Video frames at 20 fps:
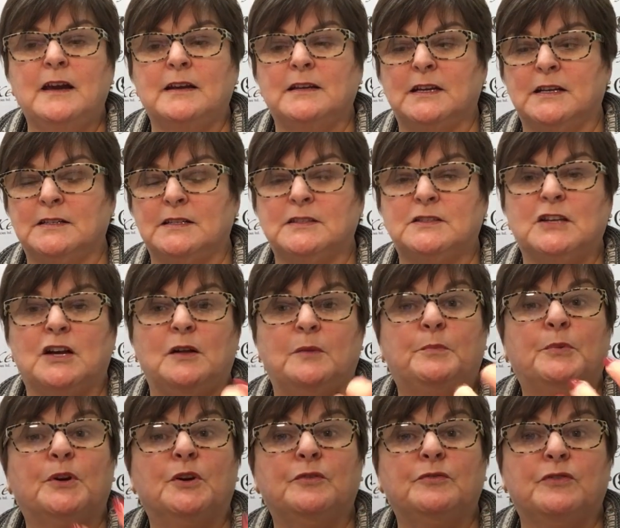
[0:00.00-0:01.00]
because it's all
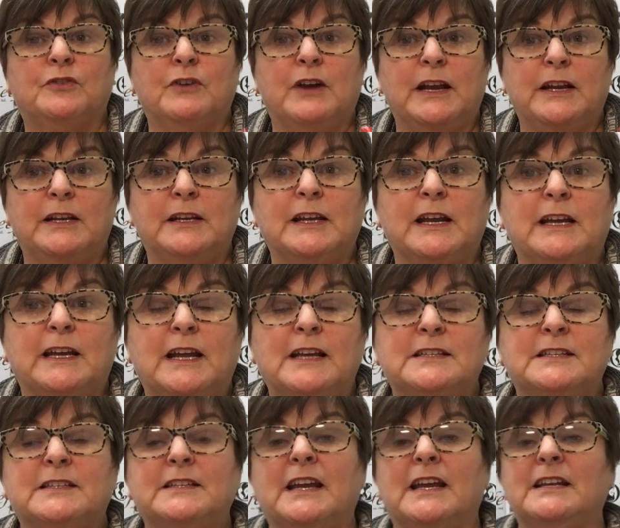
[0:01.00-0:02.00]
perforated and it
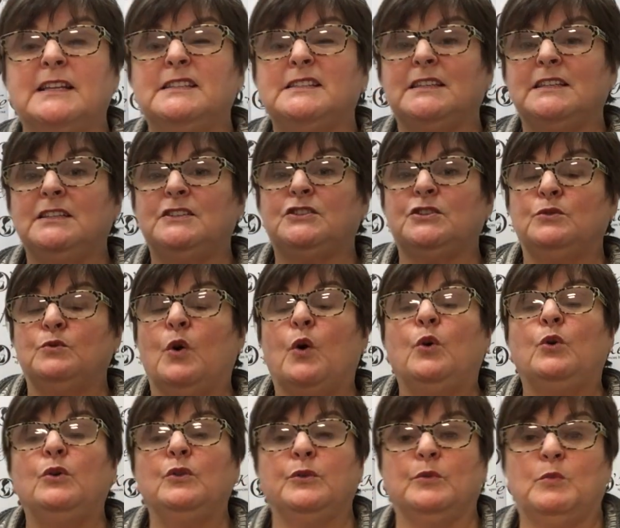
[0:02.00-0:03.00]
has a tendency to
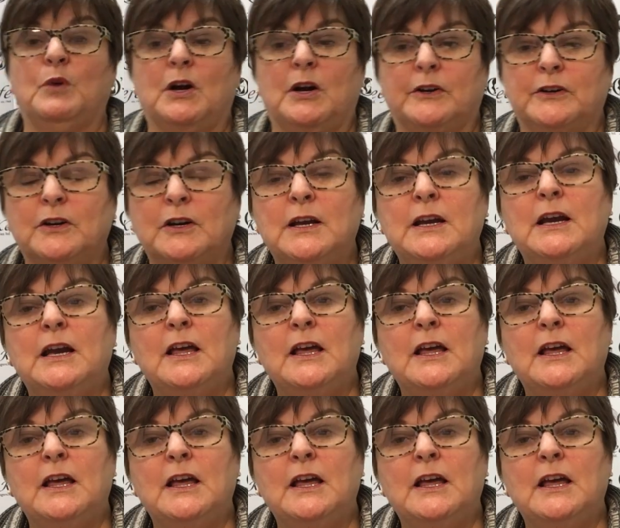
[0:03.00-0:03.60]
hold the water.